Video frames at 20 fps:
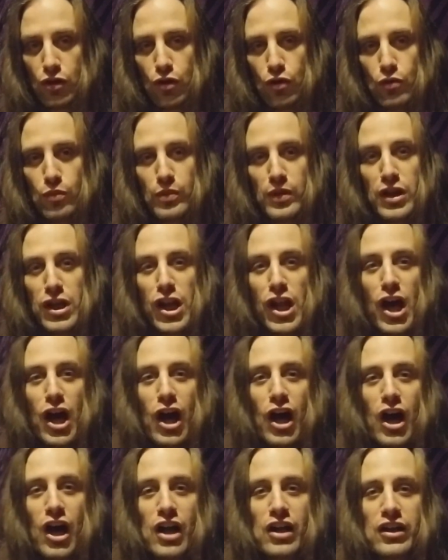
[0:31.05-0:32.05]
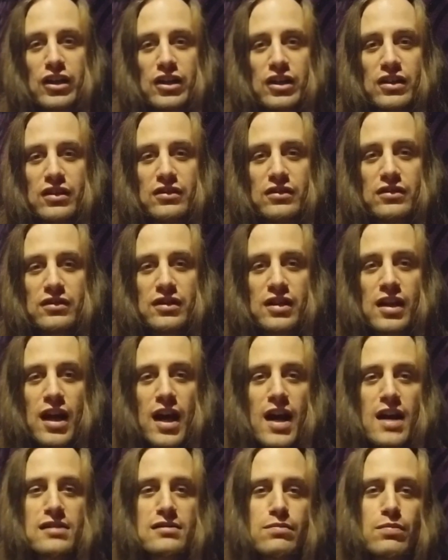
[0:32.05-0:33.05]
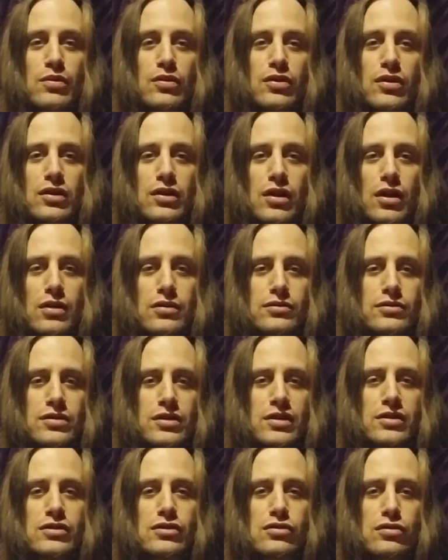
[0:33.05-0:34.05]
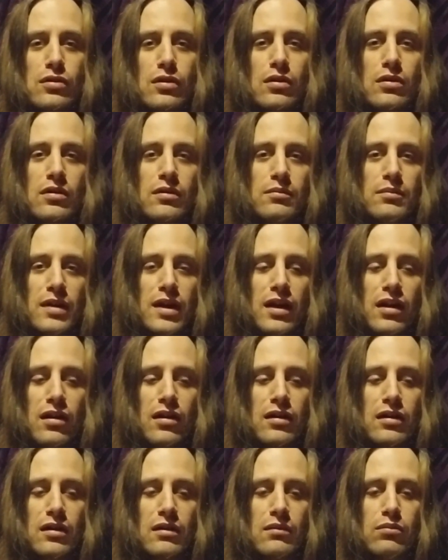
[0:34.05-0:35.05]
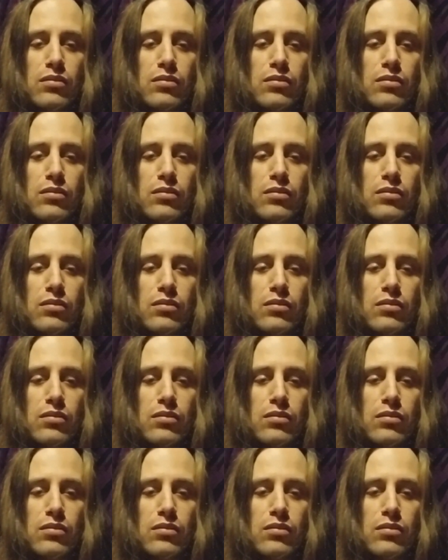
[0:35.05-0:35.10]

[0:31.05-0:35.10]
Illuminati and Casper the Ghost control America,